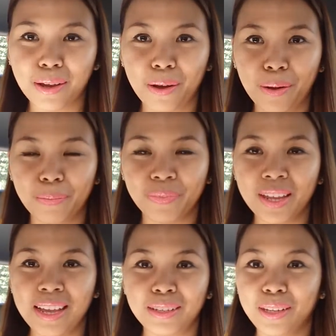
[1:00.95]
Um,
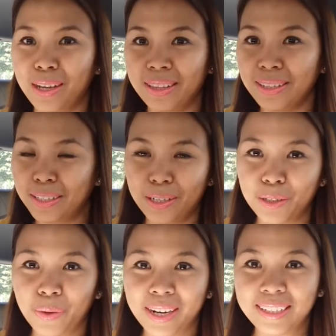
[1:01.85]
that at least
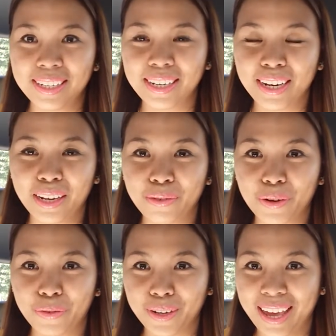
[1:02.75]
that's what I did and I
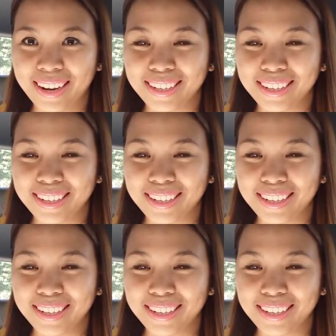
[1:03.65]
never forget